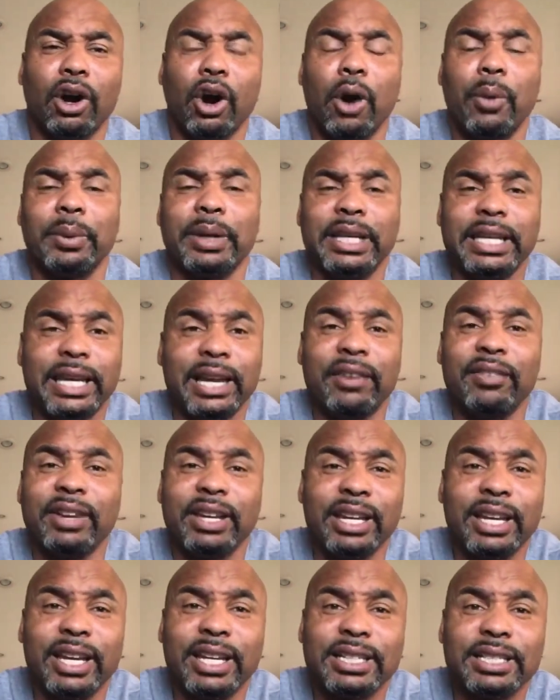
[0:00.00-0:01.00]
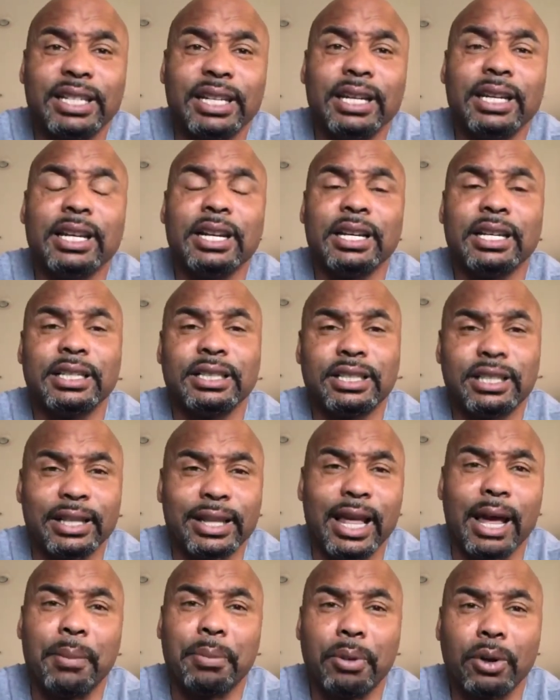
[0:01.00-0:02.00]
Are we giving it to
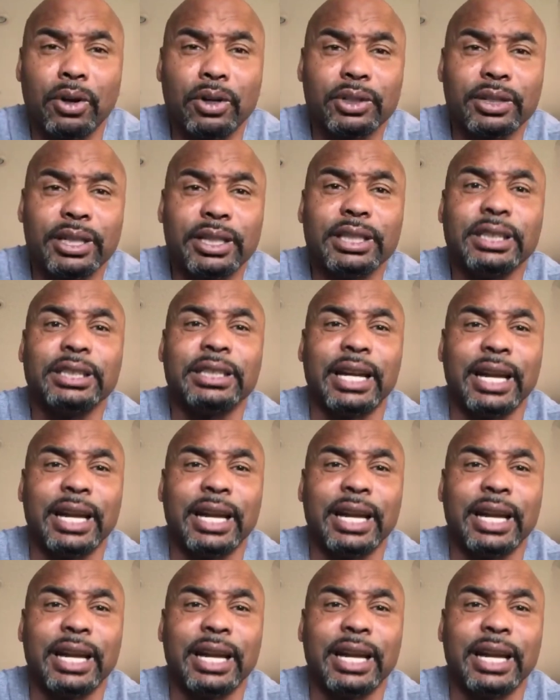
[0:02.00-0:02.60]
that person